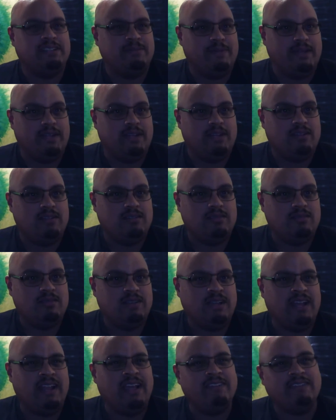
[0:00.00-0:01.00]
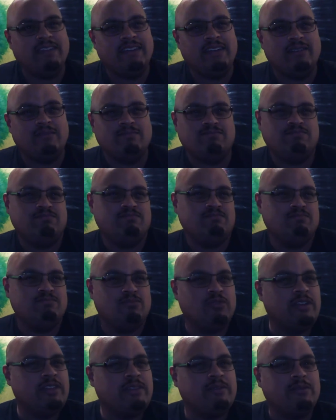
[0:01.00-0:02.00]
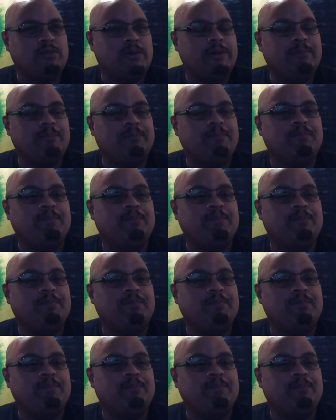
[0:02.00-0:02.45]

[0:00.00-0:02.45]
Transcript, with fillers: to me, kind of have like a rhythm to it.